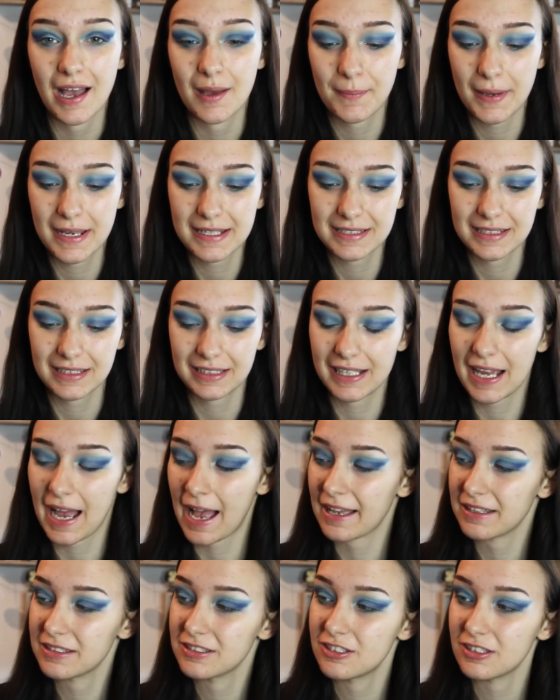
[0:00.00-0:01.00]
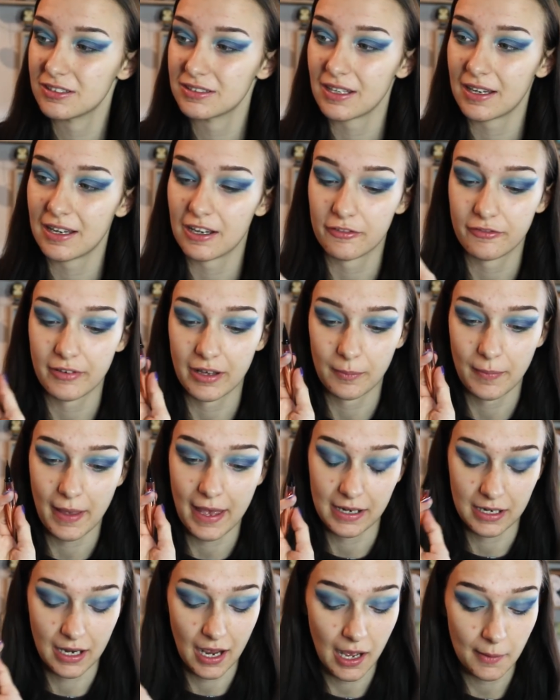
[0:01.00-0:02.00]
Basically acts just like a felt
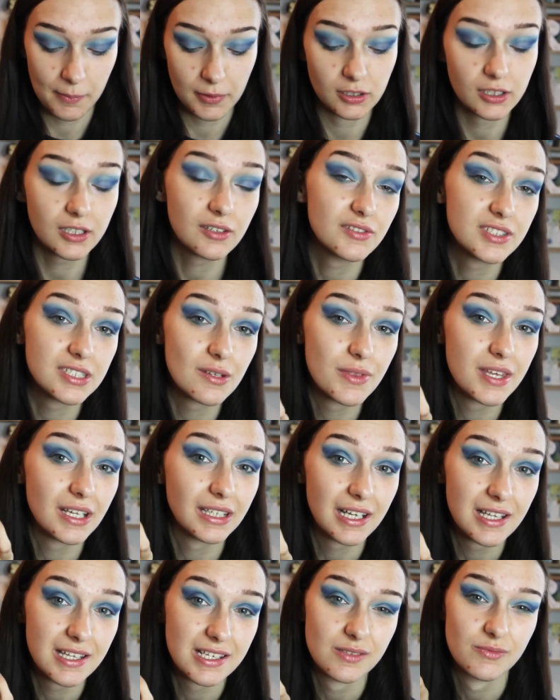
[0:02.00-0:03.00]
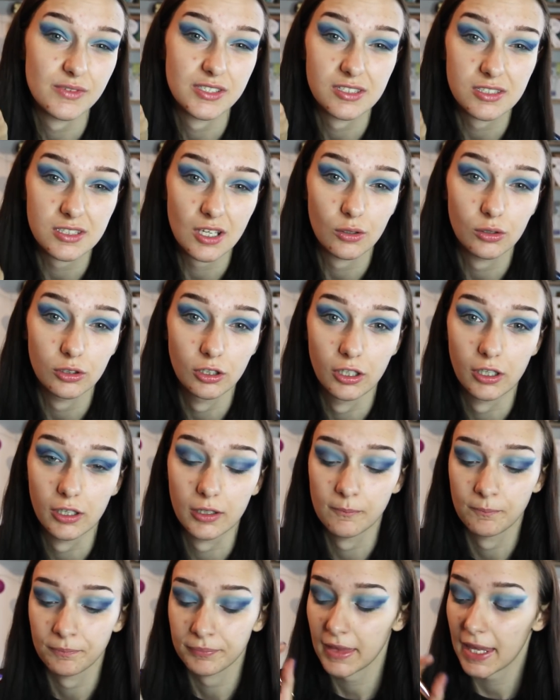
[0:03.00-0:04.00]
pen. I've been looking for something like this for so
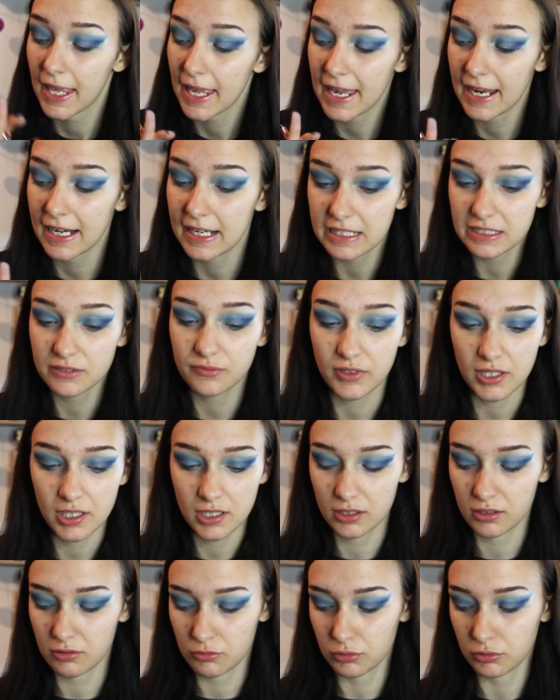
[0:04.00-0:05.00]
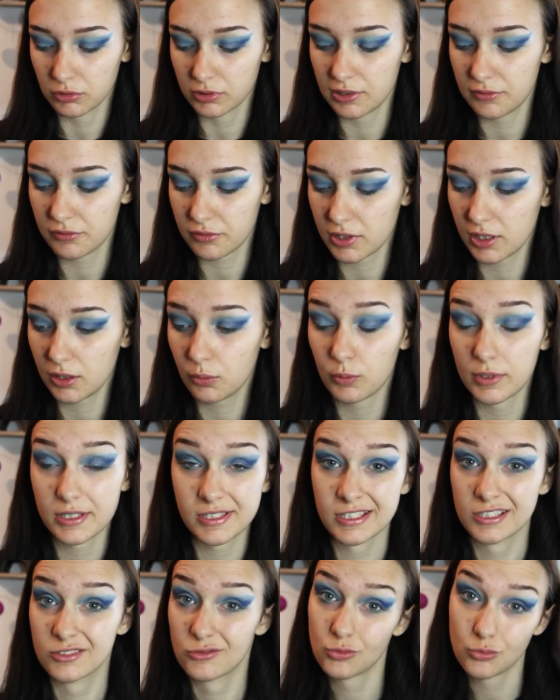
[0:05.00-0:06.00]
long. It is vegan and cruelty free,
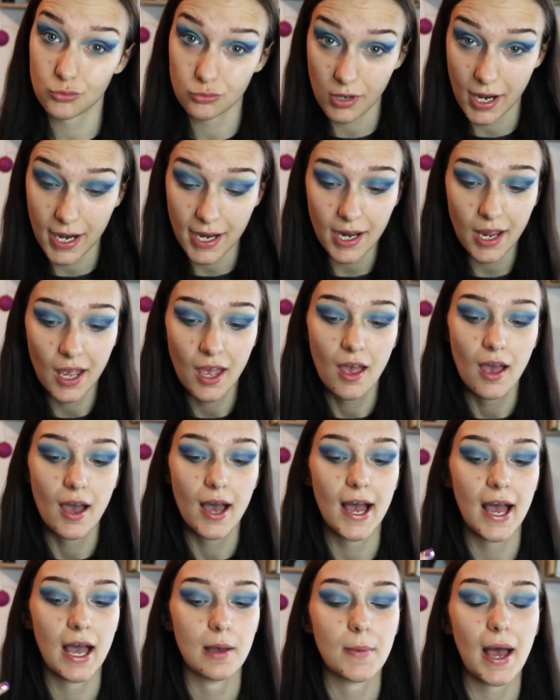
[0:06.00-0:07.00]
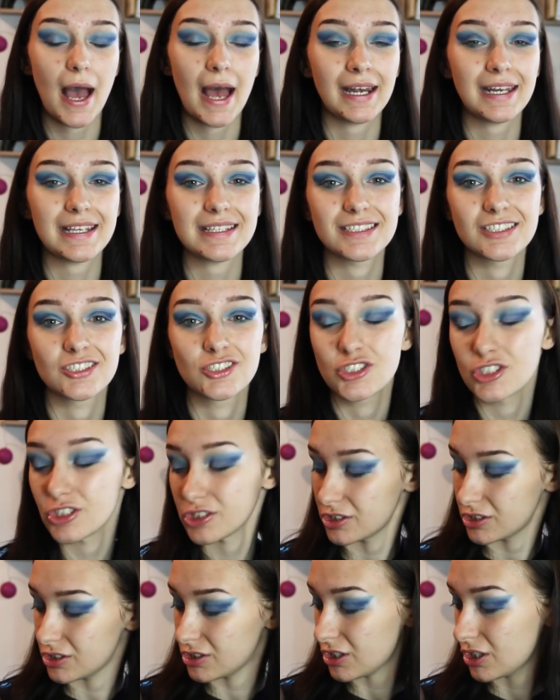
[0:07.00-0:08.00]
which is great, and it's
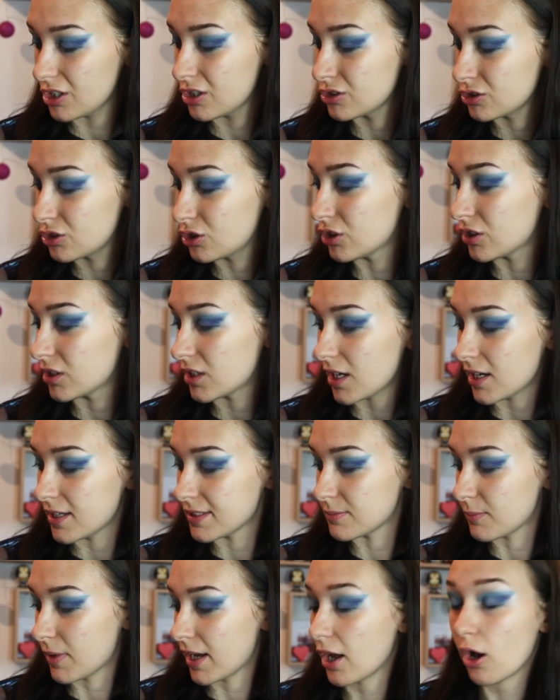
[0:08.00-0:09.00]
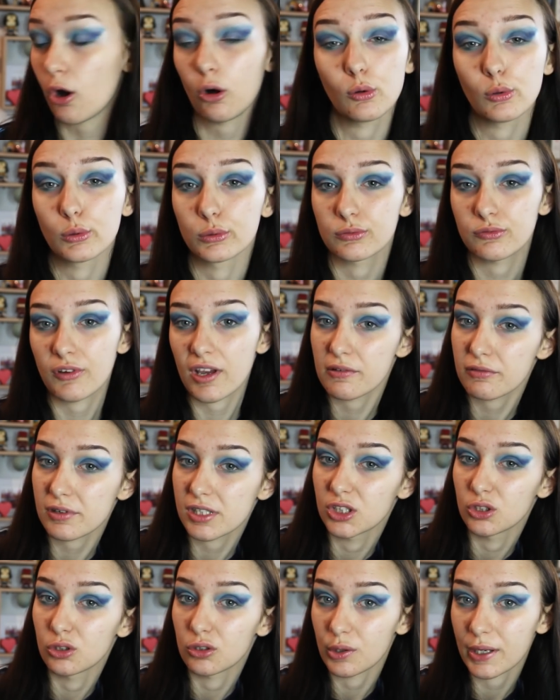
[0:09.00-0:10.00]
just as good as my old
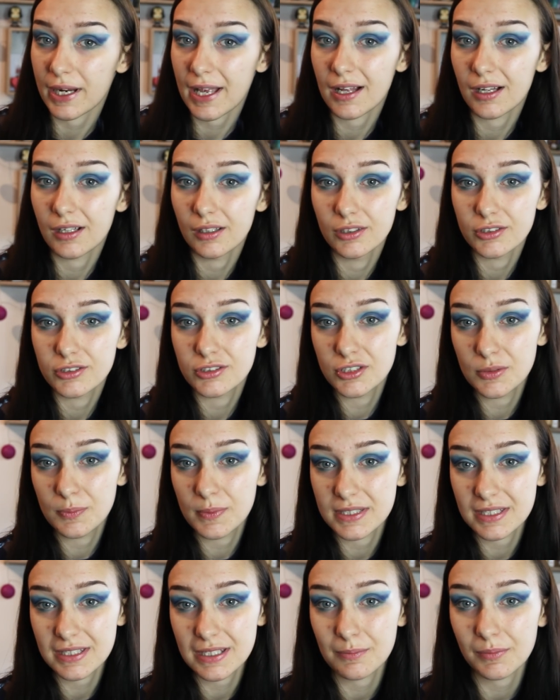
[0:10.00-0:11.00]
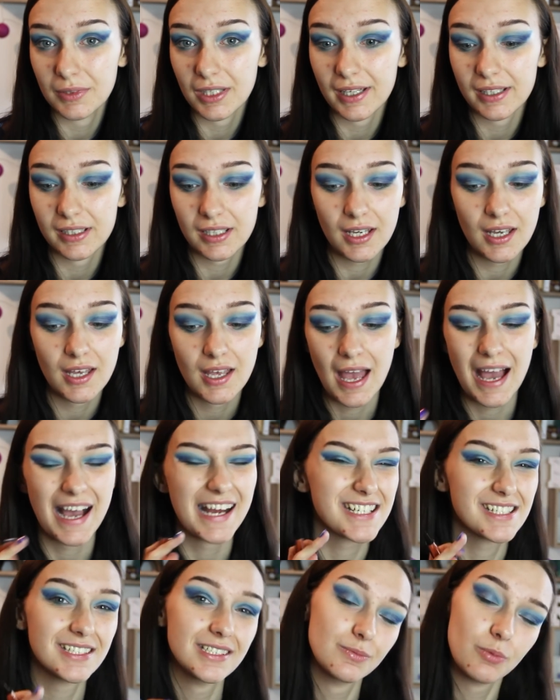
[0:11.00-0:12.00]
favourite L'Oreal Super Slim Liner.
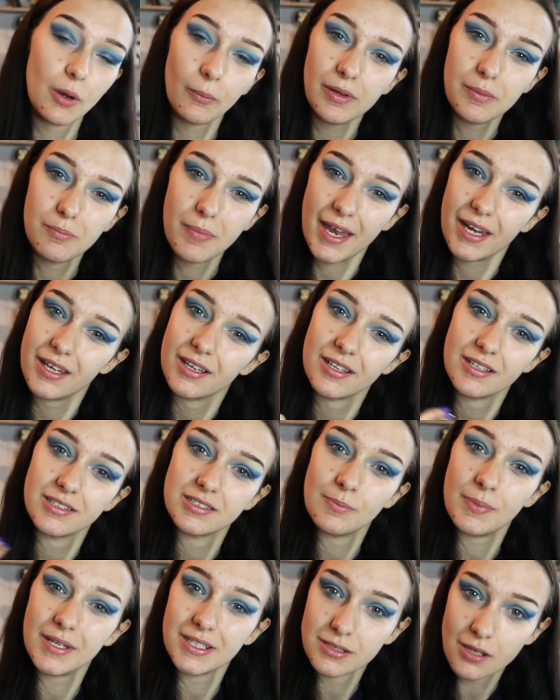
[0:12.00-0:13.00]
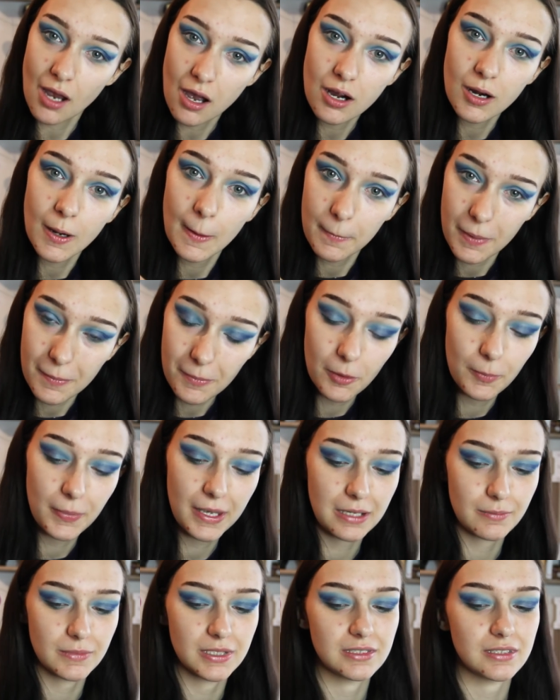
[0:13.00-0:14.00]
Actually, it's probably better because it's a bit darker, a bit more
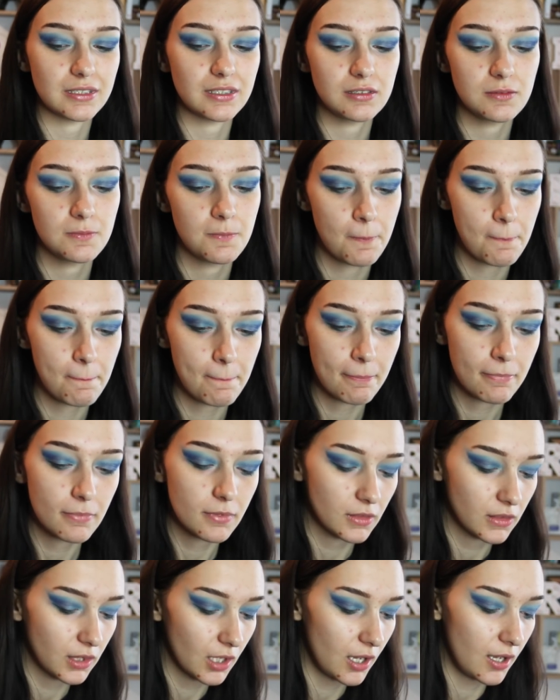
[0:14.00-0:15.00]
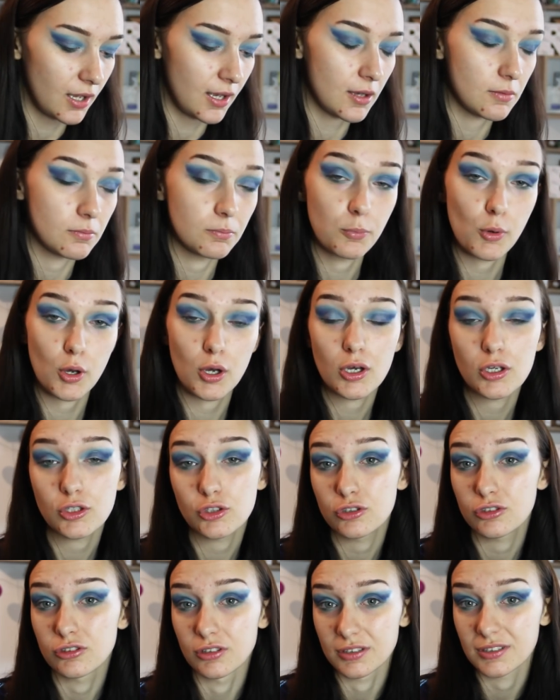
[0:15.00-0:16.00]
pigmented, but
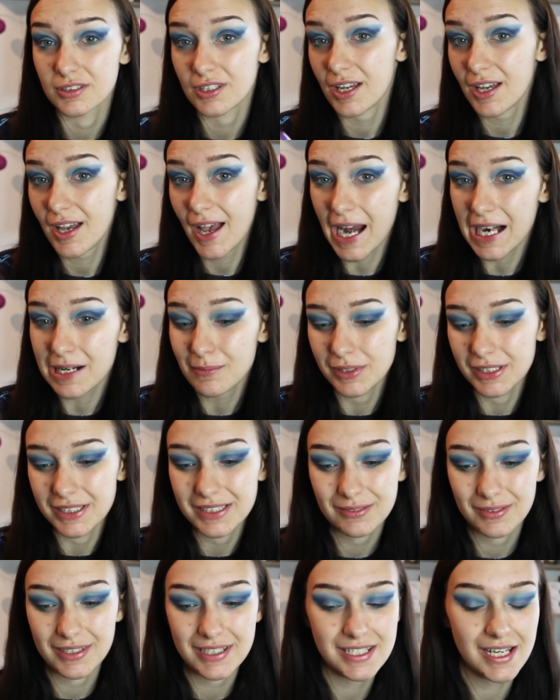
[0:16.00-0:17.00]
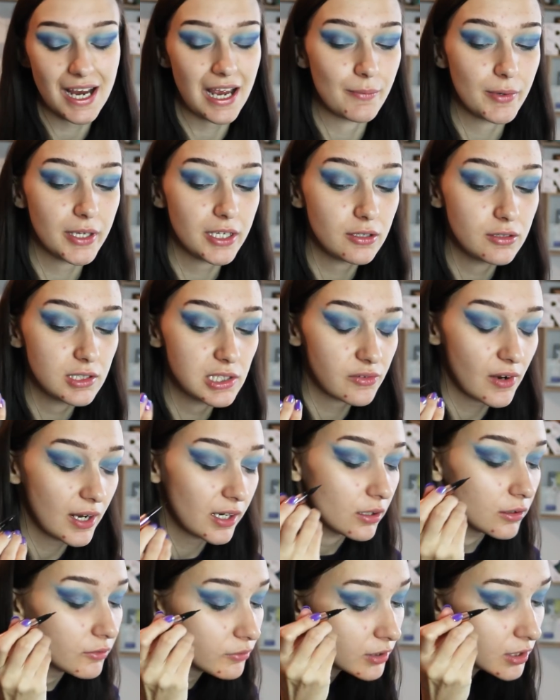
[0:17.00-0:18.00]
doesn't hurt animals, which I'm a huge
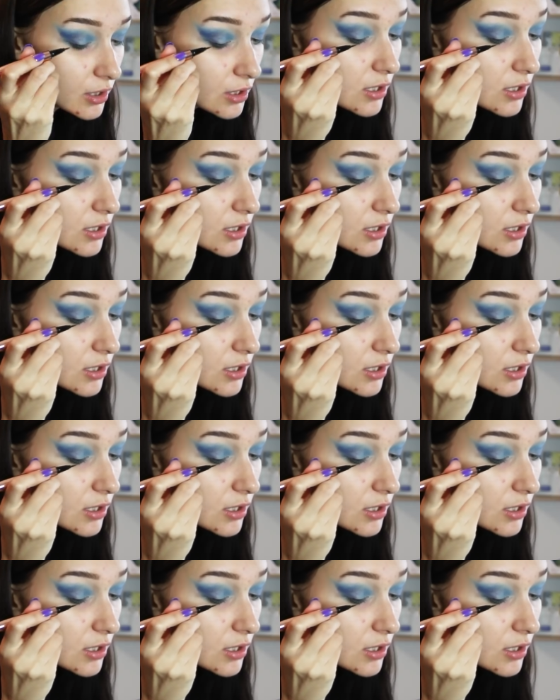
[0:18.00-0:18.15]
fan of.